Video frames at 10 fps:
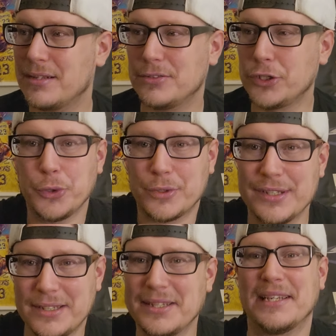dude,
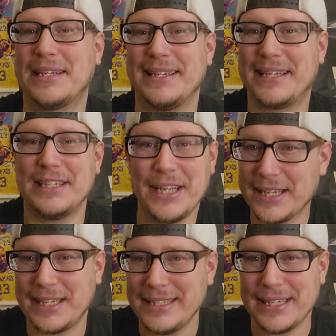Can
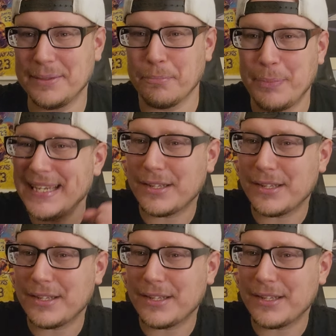you be a